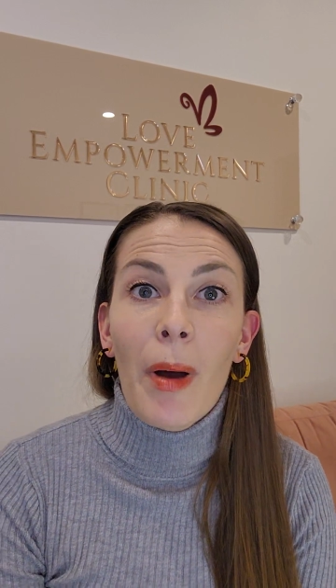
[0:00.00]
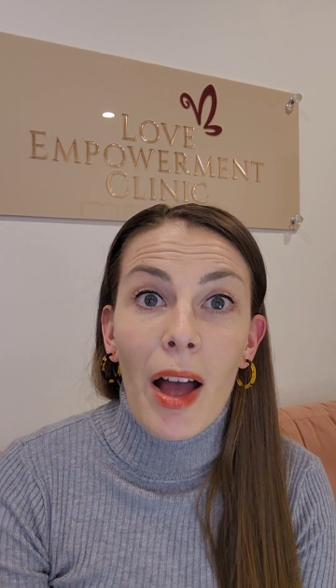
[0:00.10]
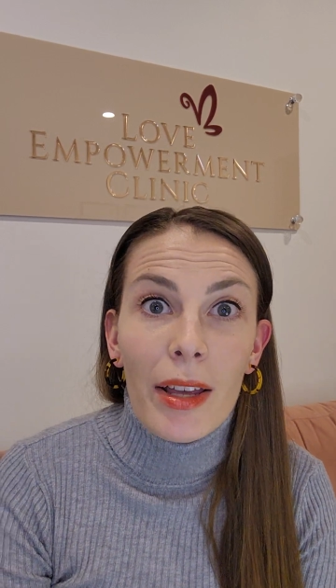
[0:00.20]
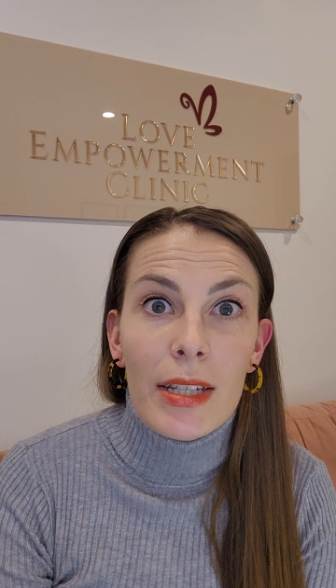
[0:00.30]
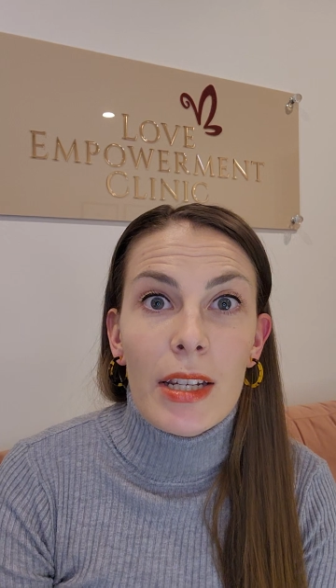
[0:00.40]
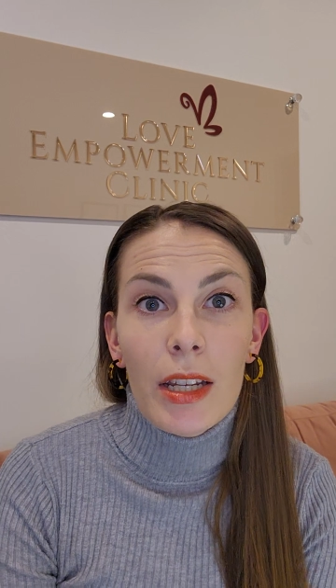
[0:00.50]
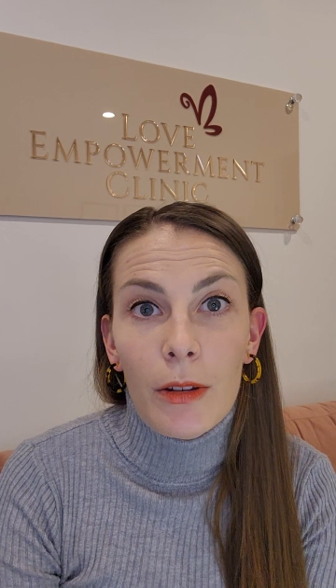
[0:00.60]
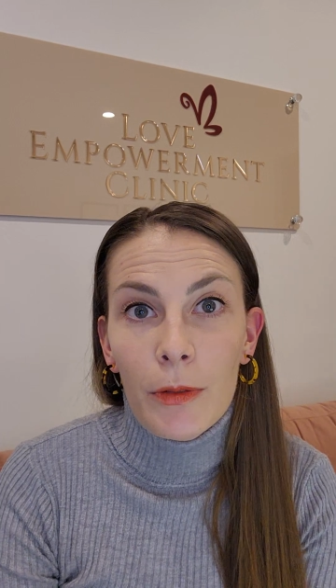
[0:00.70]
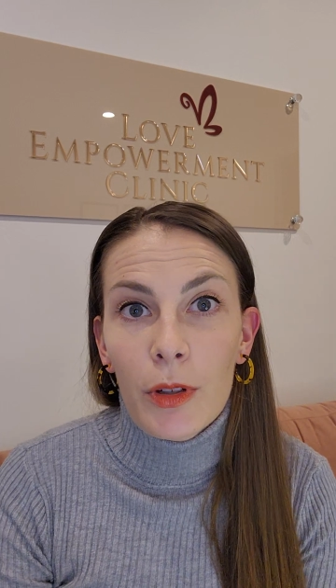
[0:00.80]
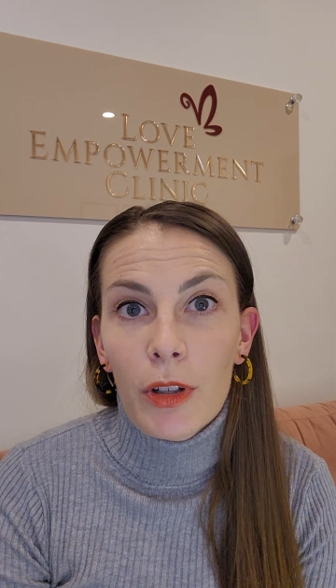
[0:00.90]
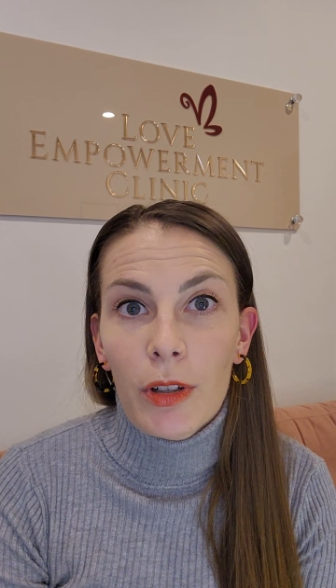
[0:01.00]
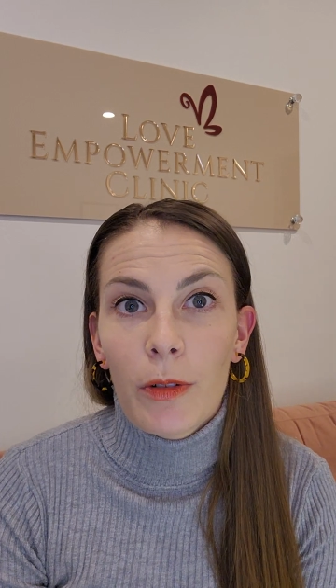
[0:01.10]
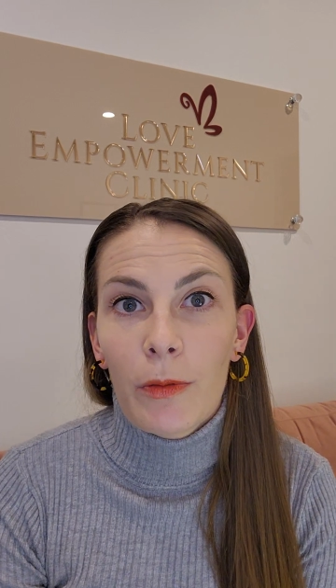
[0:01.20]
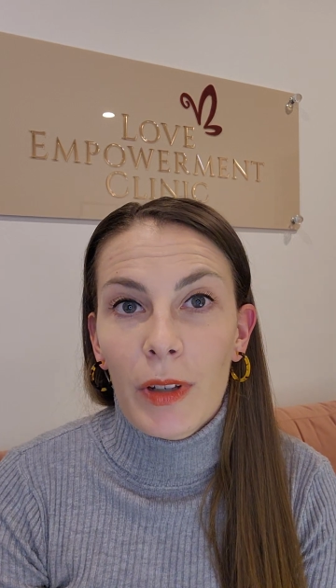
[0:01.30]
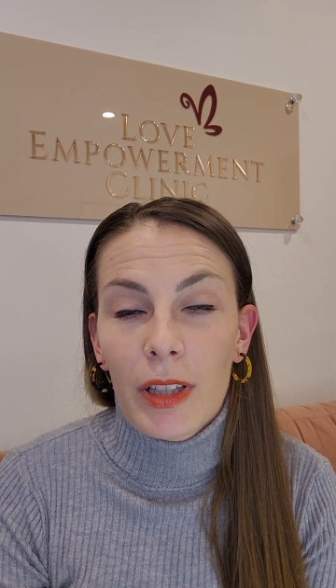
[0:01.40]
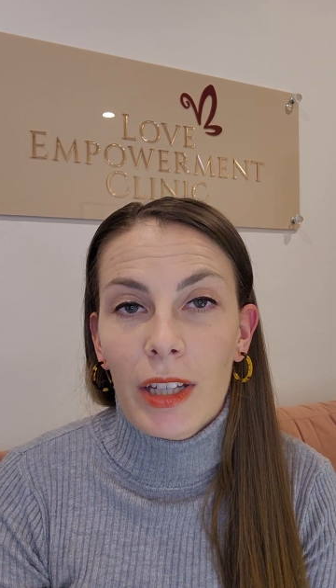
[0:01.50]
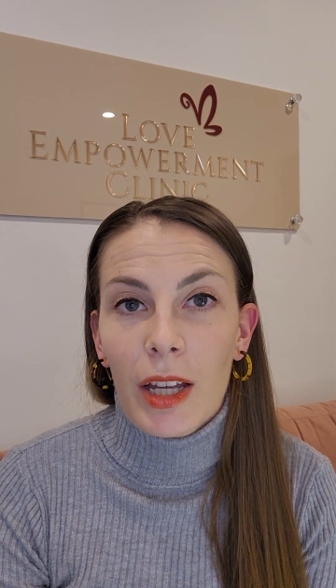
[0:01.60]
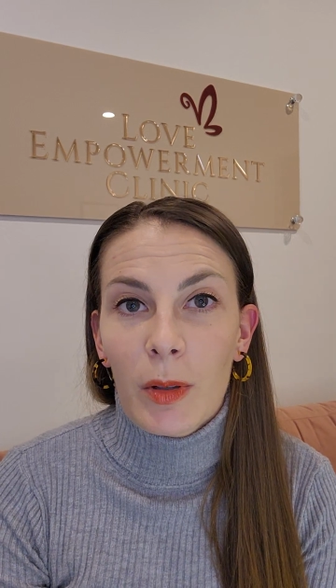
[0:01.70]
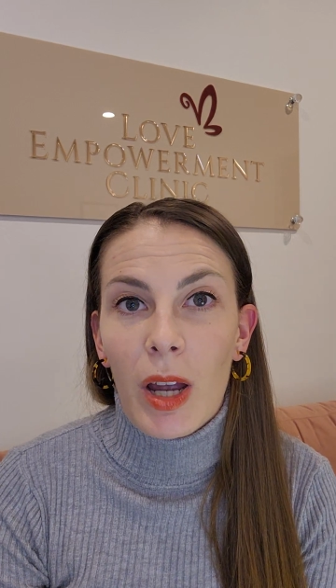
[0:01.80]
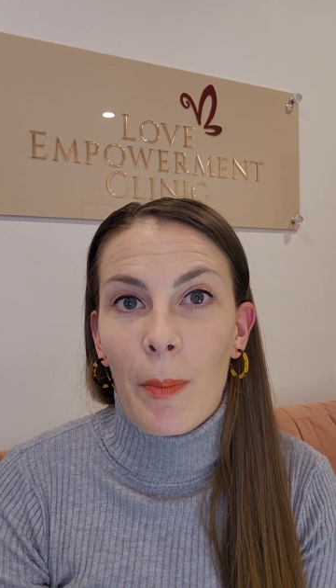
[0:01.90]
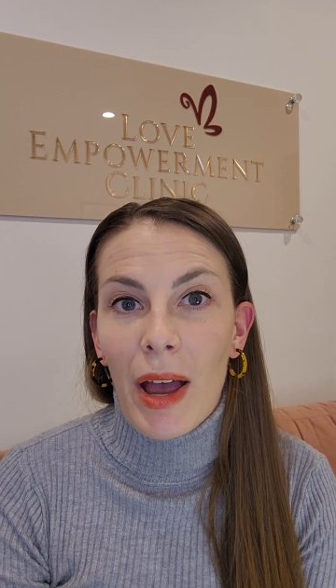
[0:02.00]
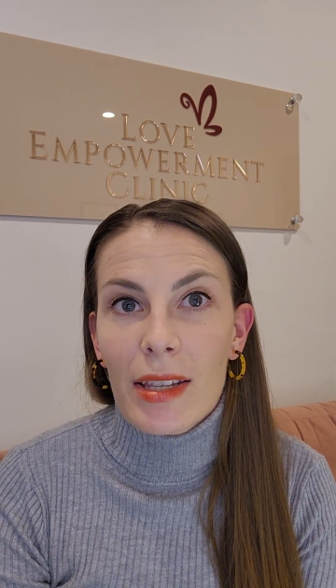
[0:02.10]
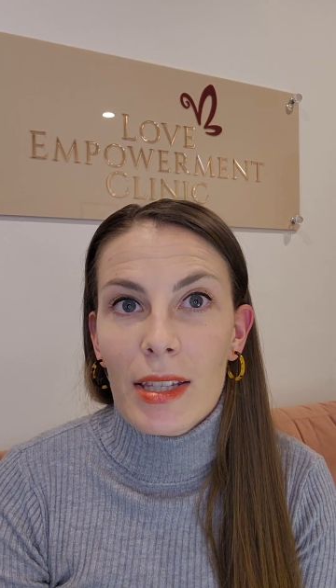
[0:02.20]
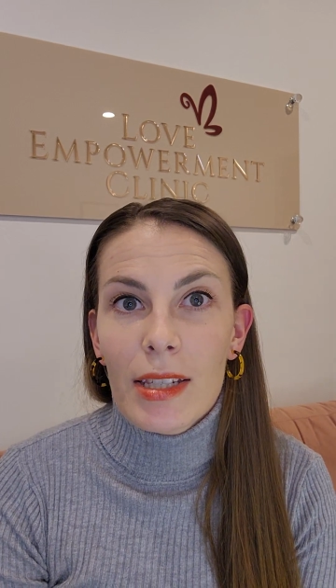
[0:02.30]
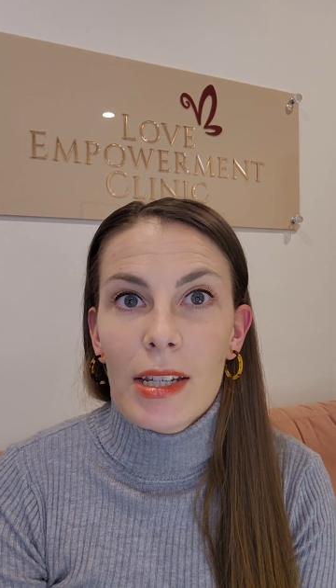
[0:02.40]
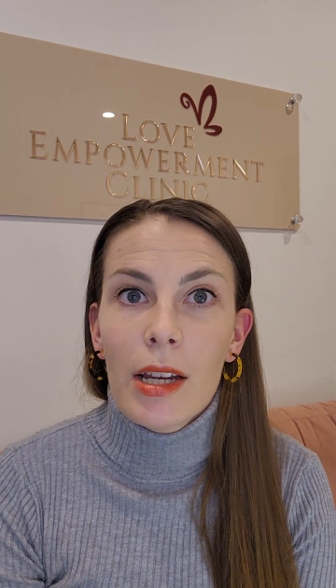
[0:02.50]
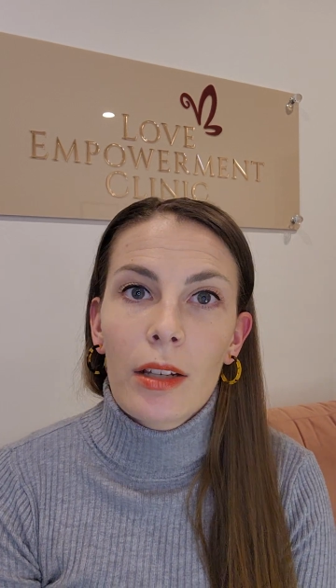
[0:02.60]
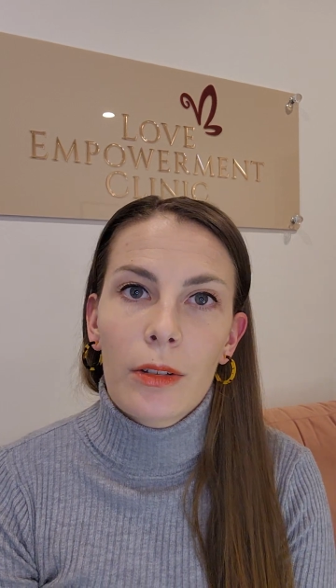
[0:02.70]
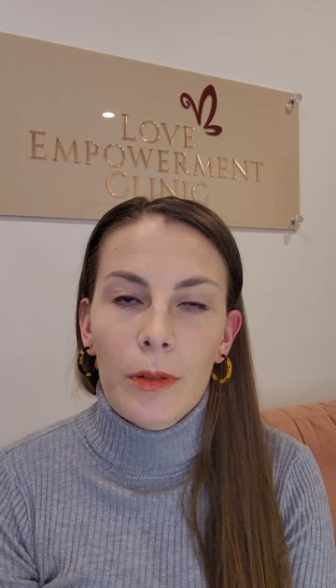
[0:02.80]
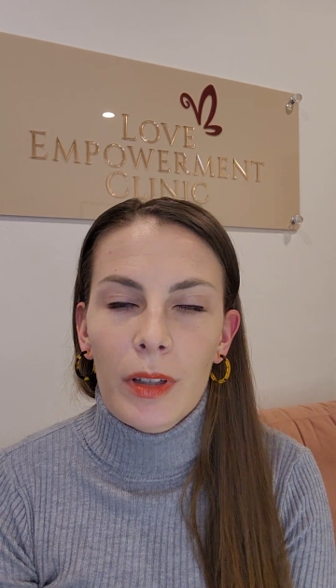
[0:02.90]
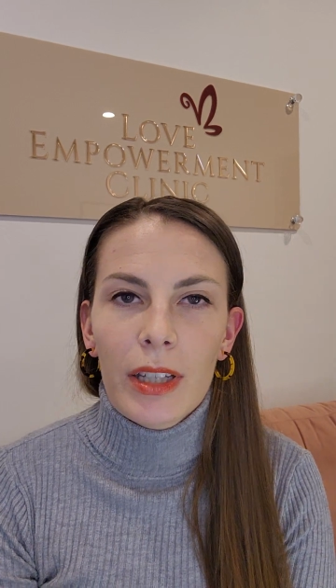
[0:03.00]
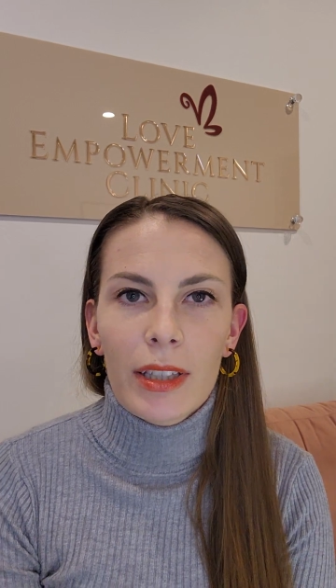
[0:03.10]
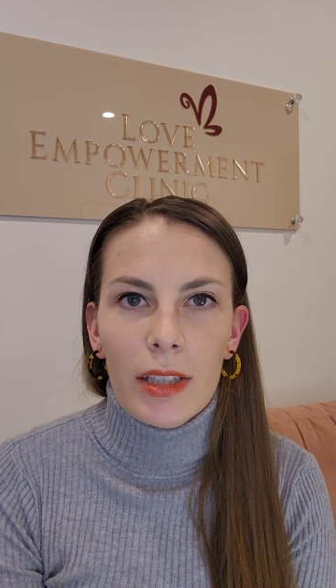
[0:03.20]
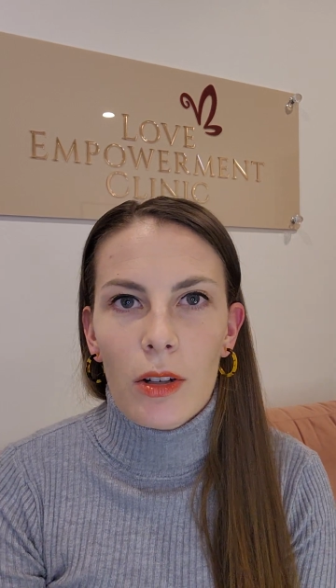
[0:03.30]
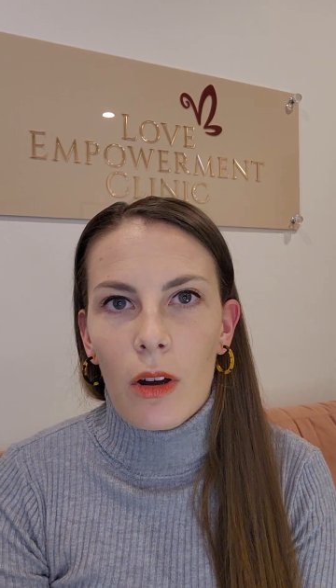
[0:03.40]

But if you're feeling at capacity and you're feeling that,